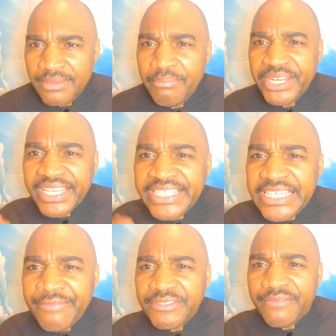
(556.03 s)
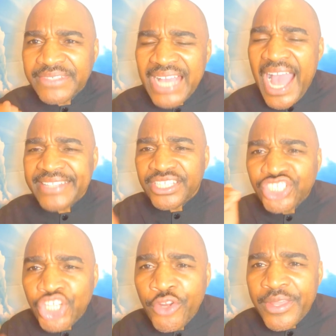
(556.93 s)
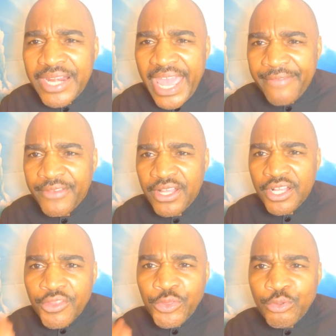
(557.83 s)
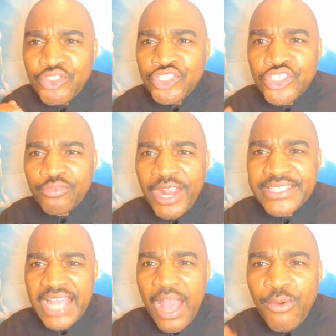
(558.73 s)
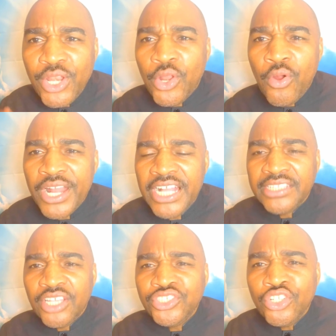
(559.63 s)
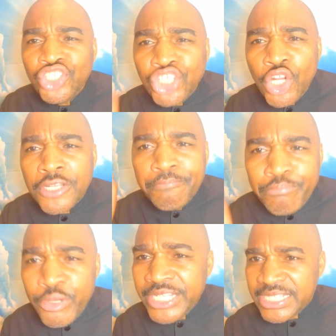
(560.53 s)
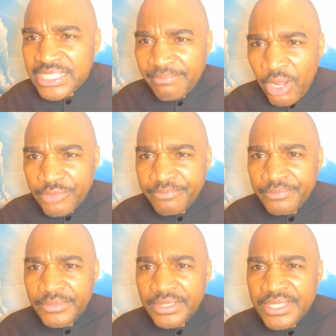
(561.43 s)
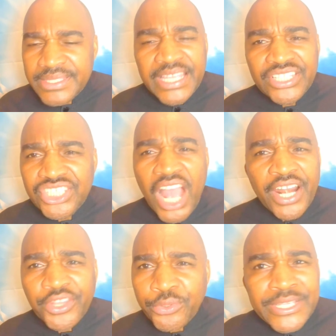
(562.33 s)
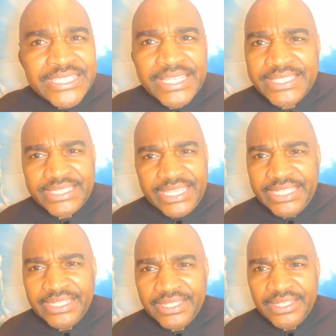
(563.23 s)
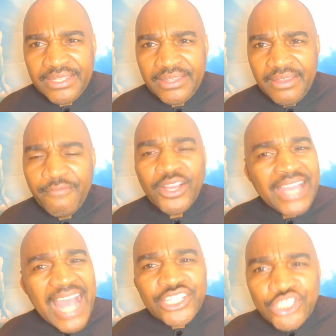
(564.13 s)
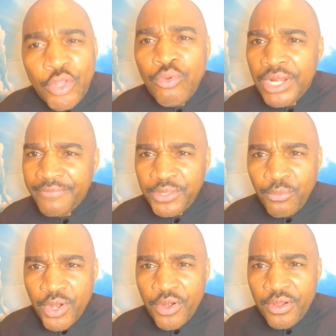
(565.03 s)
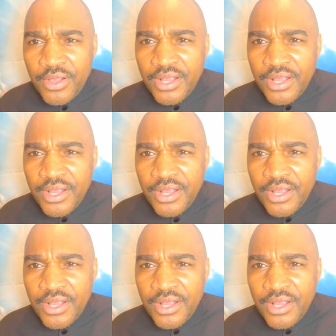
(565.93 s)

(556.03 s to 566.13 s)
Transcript: but the gift of God's eternal life through Jesus Christ our Lord? Does your church preaches about St. John 3.16, for God so loved the world